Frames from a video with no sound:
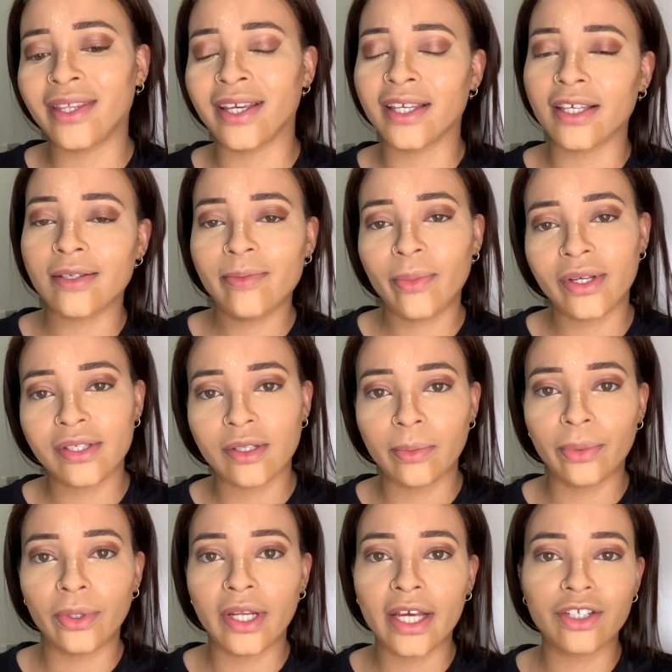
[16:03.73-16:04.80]
think is
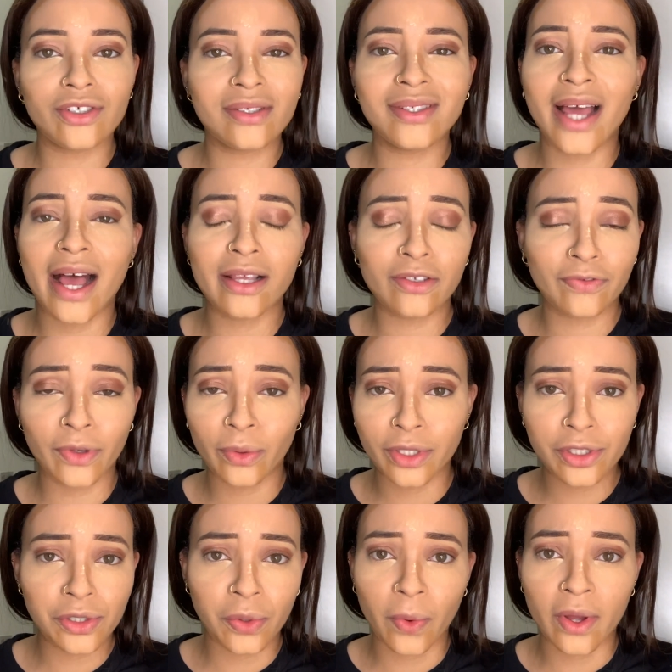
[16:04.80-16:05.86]
possible, like just ask for
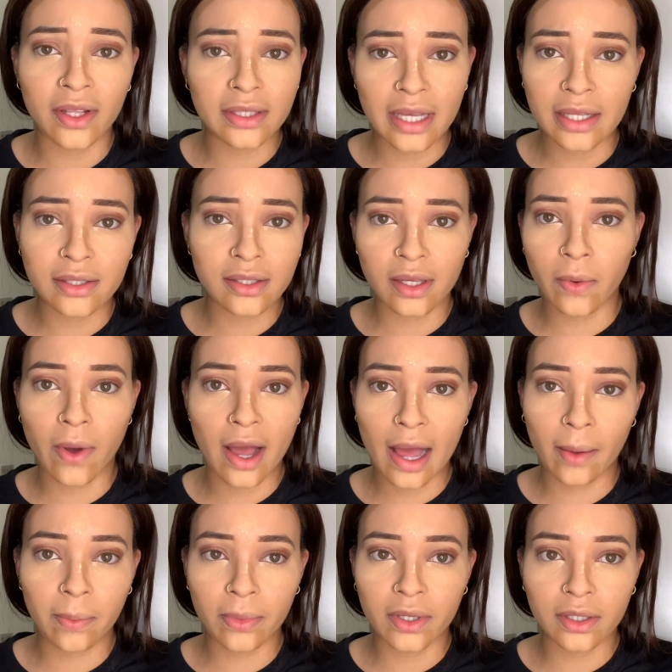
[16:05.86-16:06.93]
what you want and see what
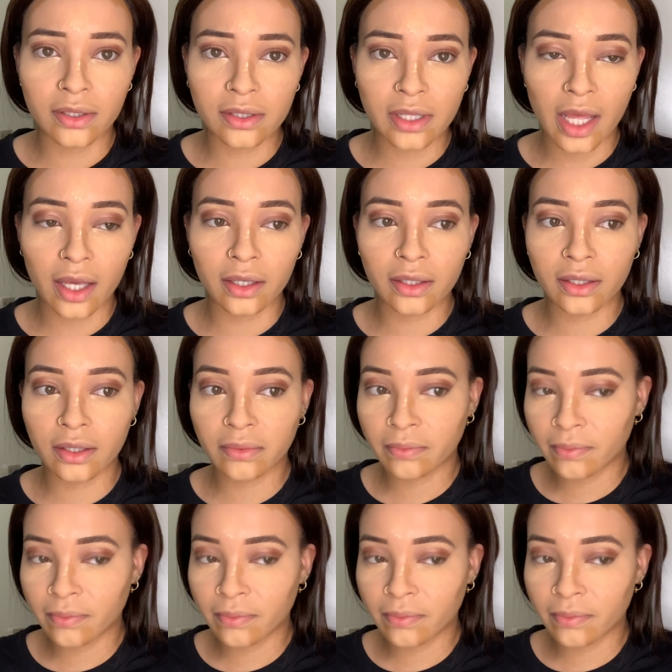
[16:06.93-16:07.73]
happens. Like,